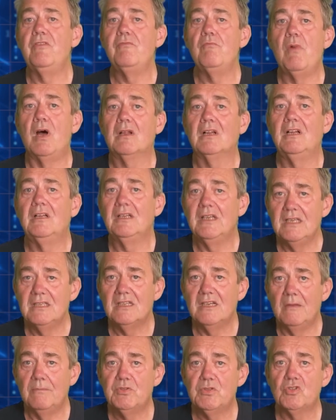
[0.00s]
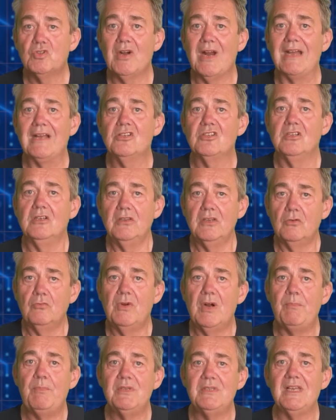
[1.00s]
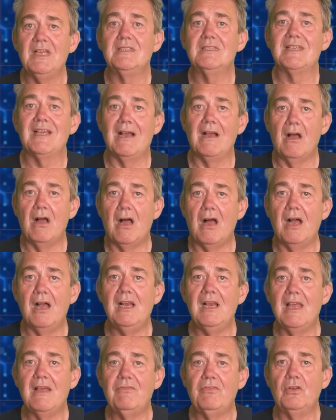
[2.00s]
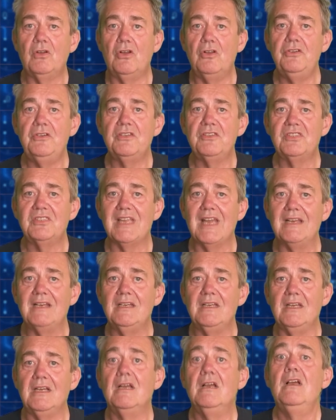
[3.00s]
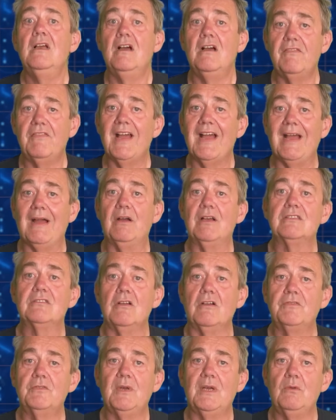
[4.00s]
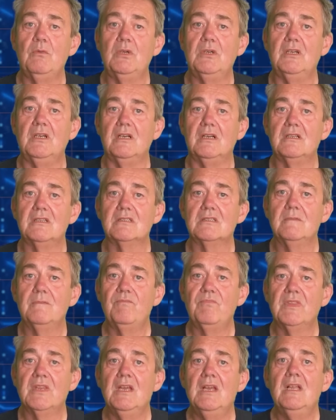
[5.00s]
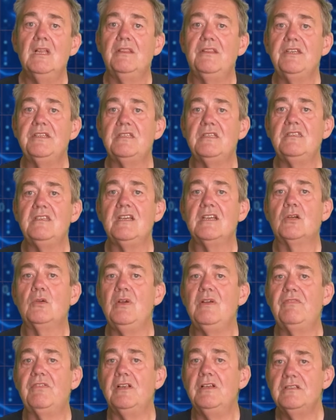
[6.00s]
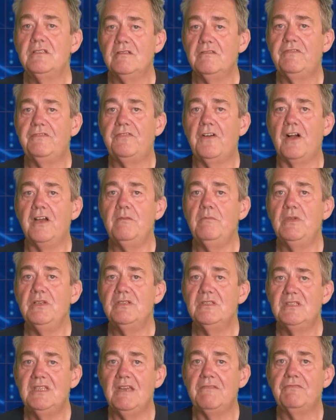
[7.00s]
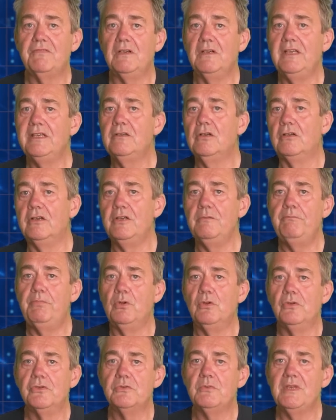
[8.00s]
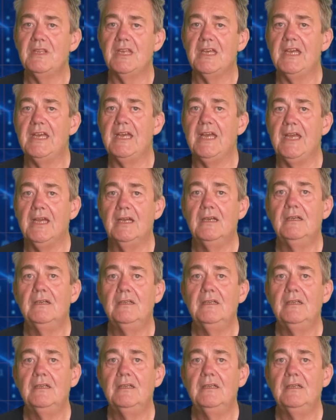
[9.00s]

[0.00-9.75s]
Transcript: of model is an abstraction that represents our high-level understanding of how our software works. This is the equivalent of Feynman's differently coloured balls with hair.